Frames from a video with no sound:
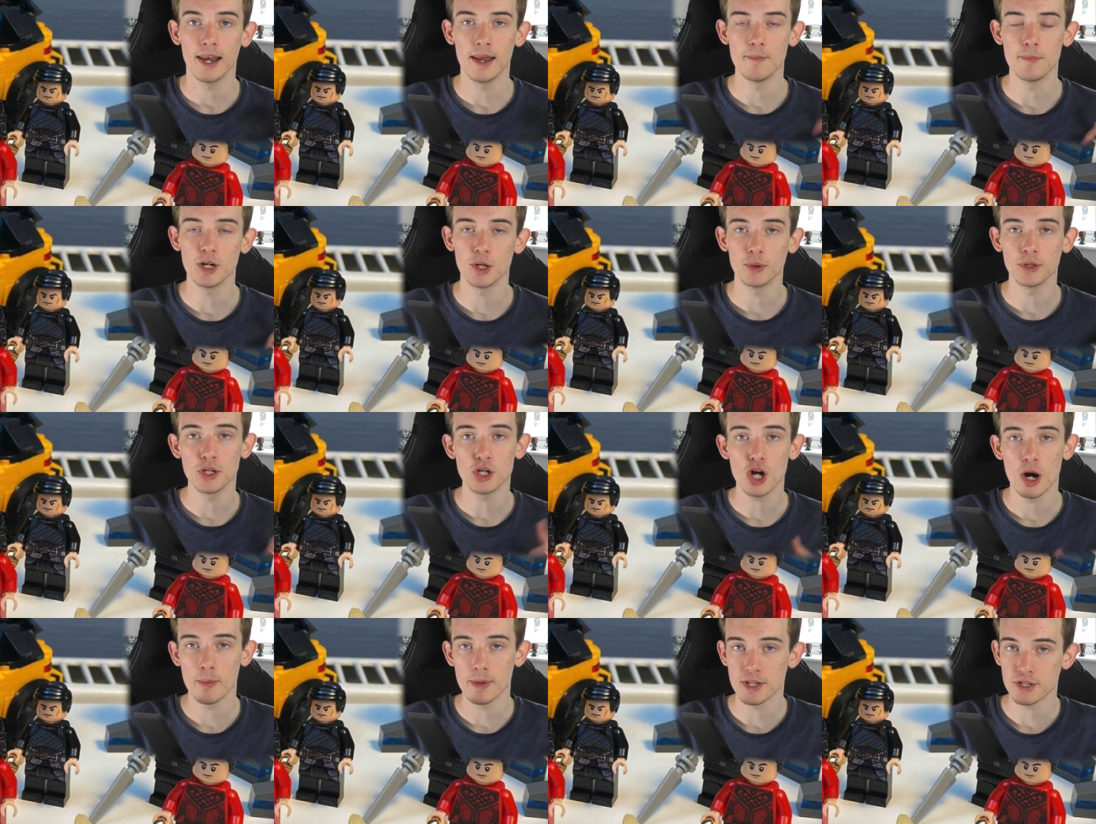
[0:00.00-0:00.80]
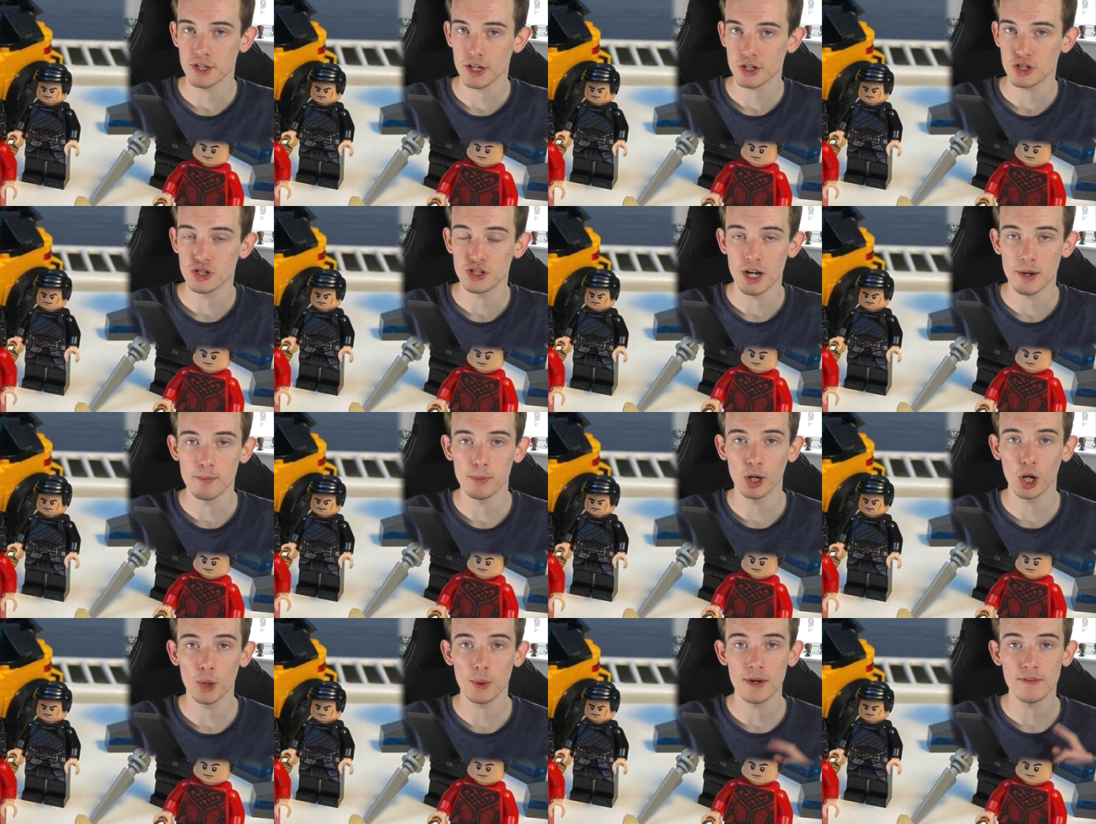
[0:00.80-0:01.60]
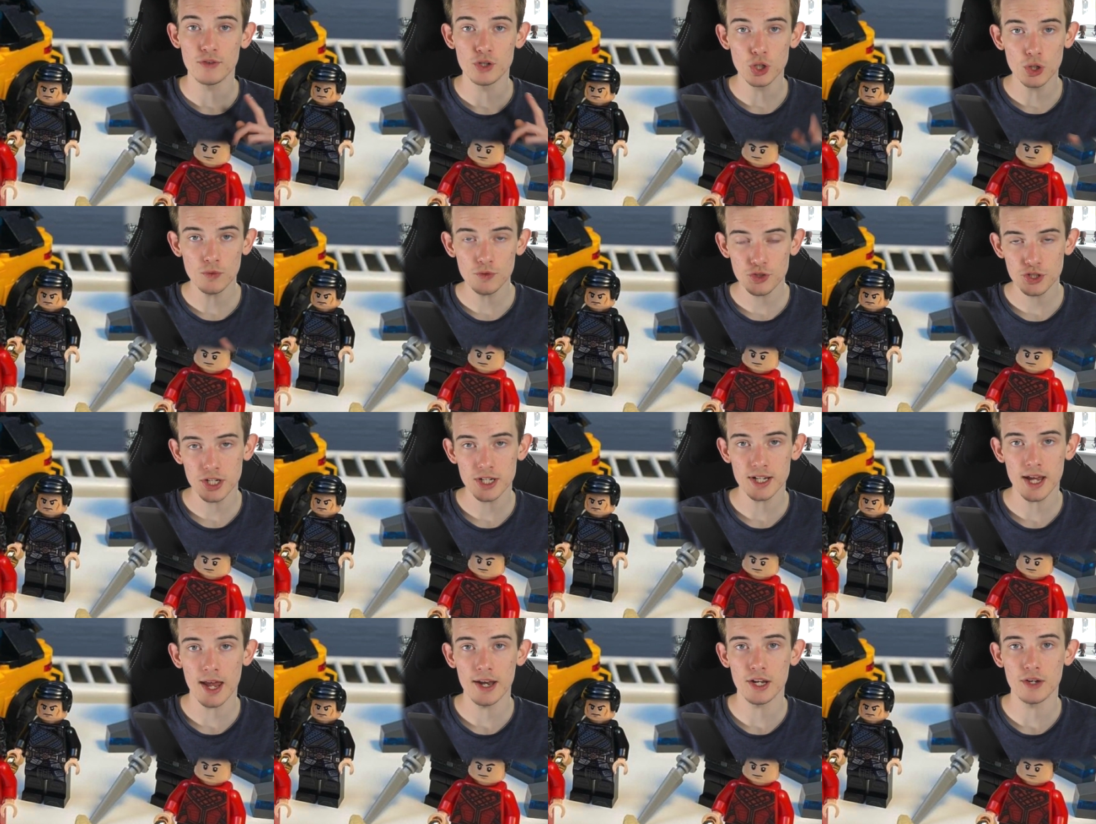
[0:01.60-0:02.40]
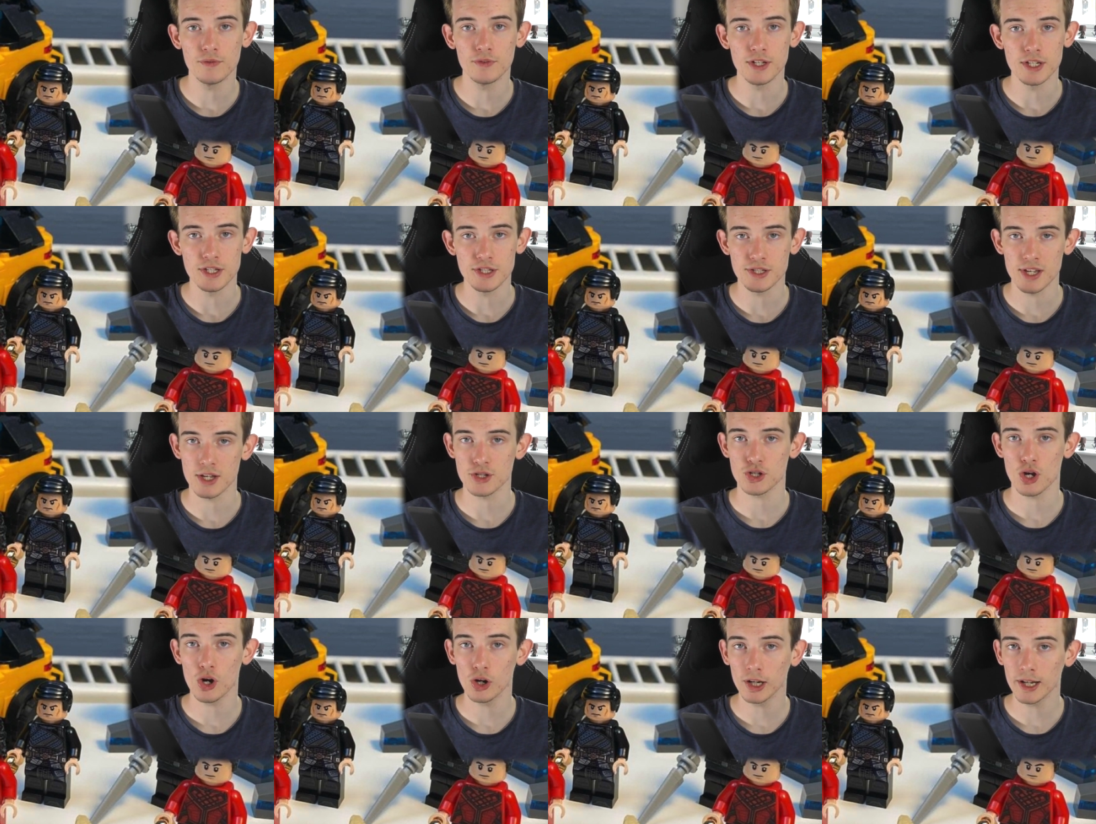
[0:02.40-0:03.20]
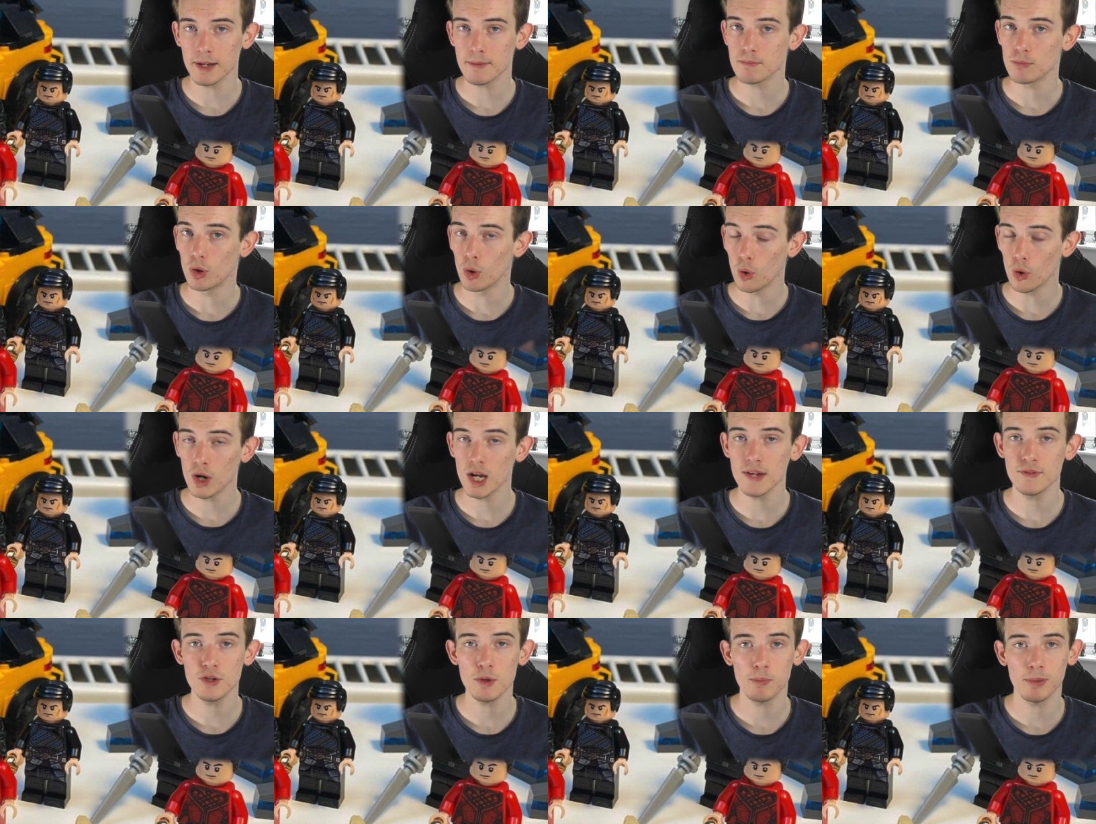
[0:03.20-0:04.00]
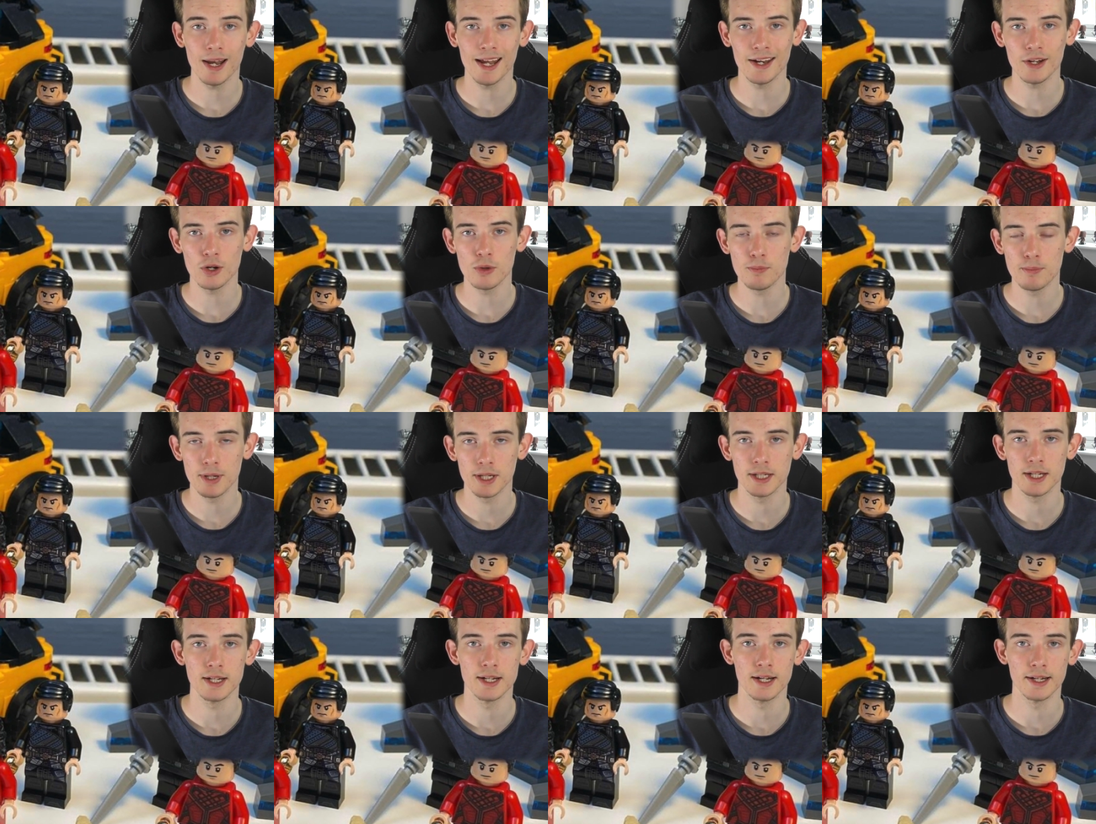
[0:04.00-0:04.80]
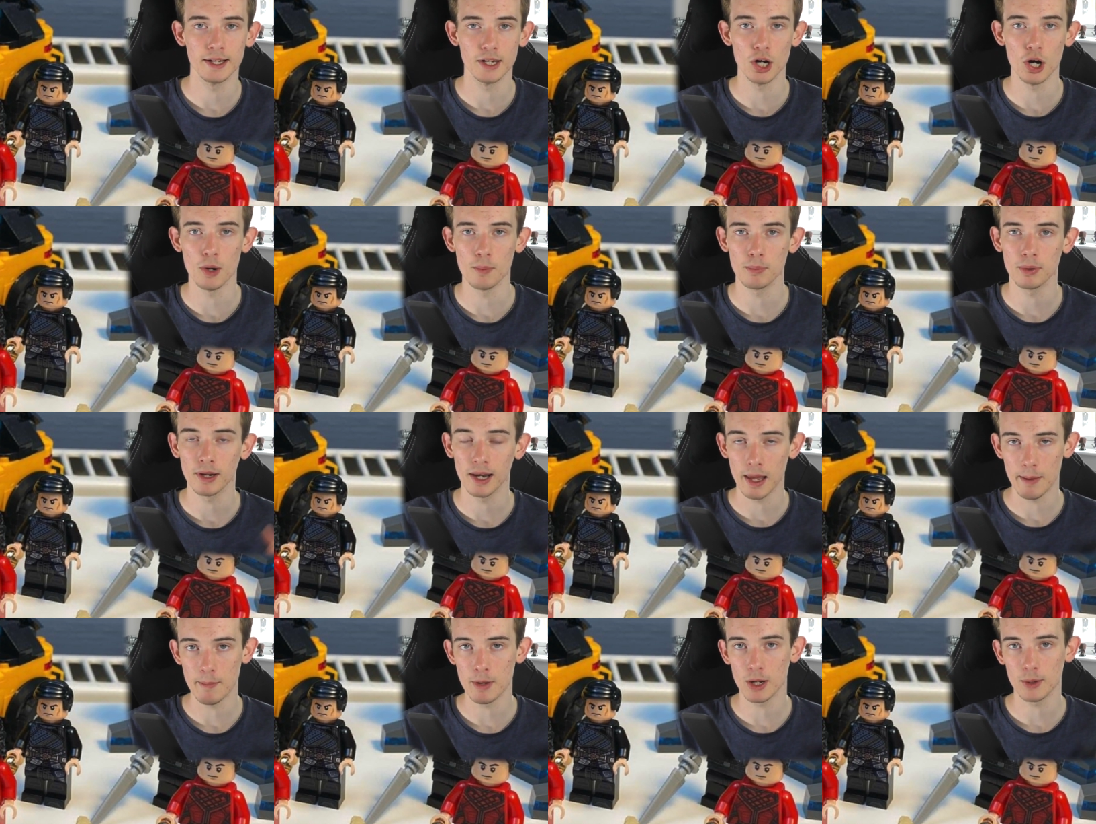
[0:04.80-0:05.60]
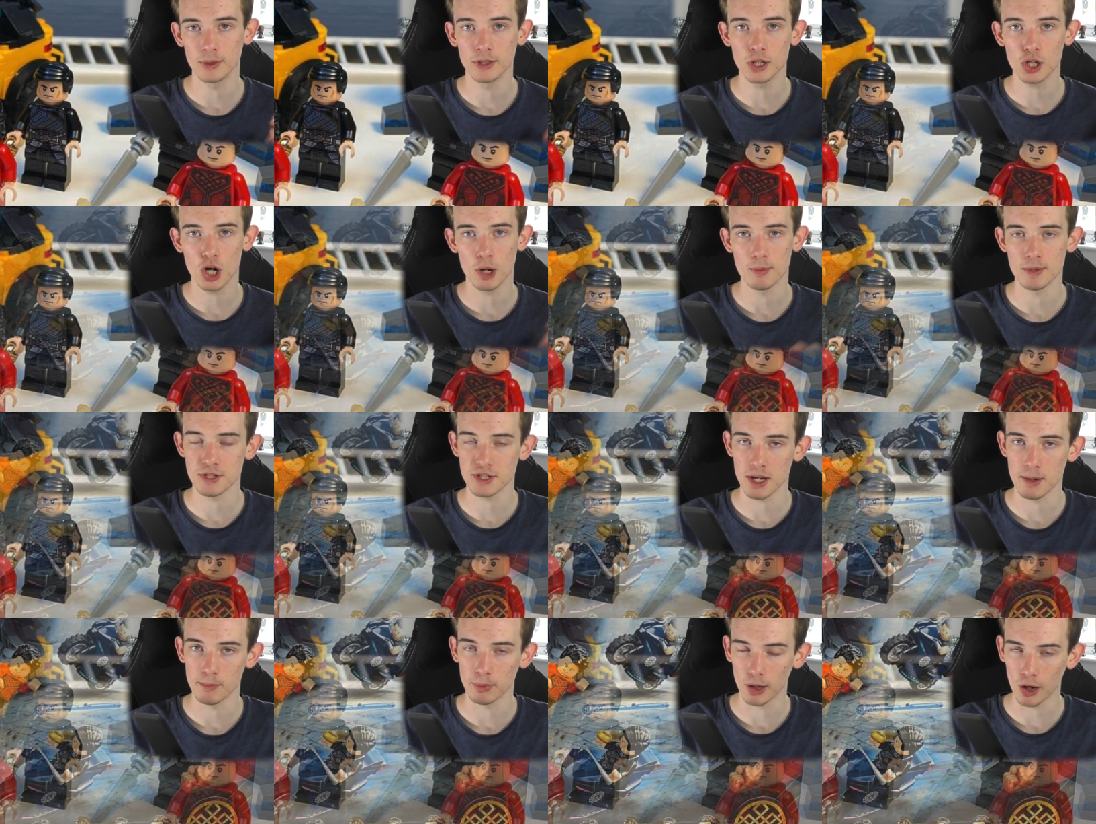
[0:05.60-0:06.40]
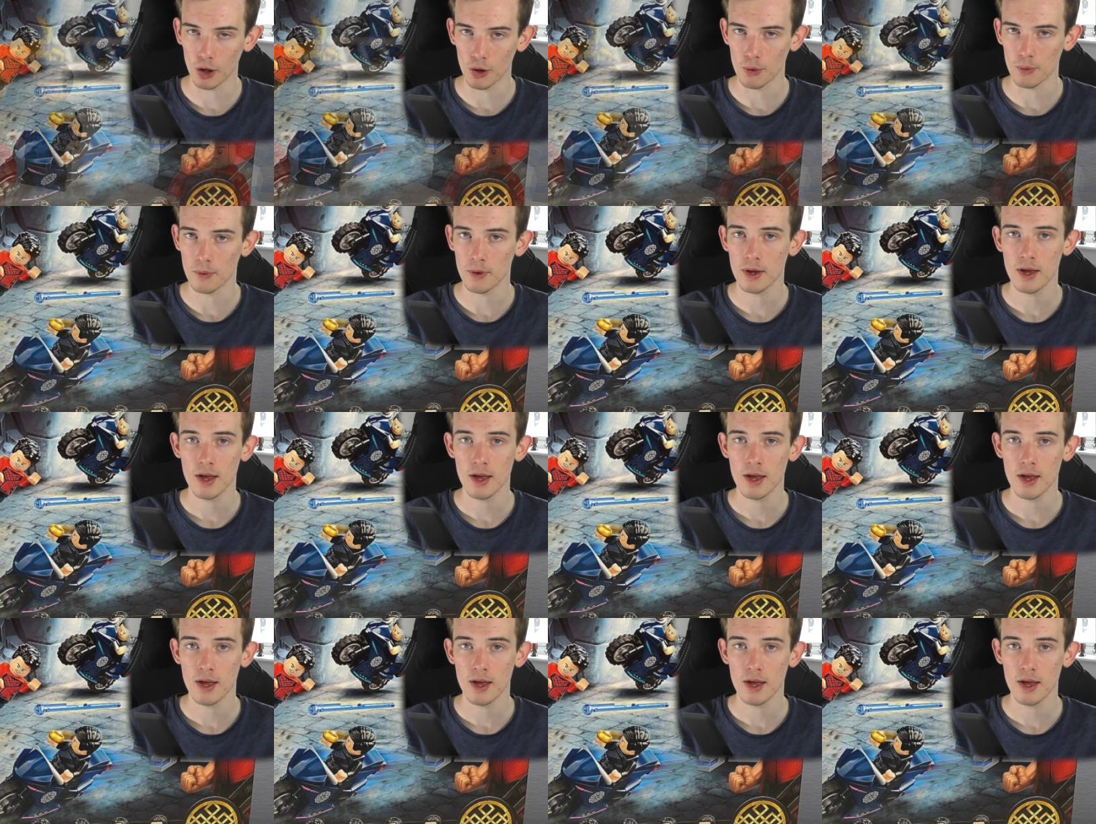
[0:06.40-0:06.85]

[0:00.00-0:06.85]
Let me know in the comment section down below if you've seen any of these sets early or if you're planning on picking any up. Let me know in the comments down below.